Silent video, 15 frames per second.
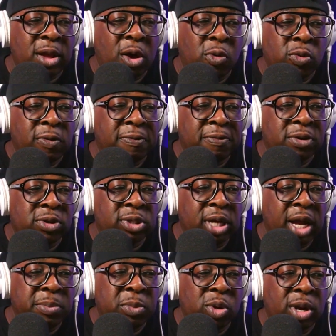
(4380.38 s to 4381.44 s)
now the first
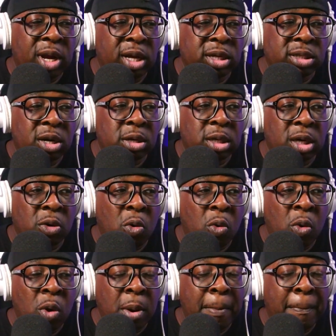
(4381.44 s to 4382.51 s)
time you guys going to
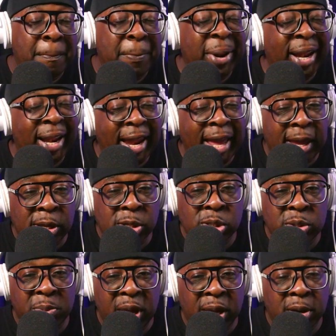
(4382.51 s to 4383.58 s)
go play in
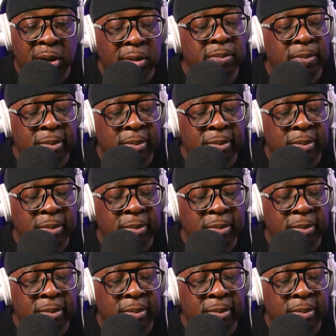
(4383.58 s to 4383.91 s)
Jamaica?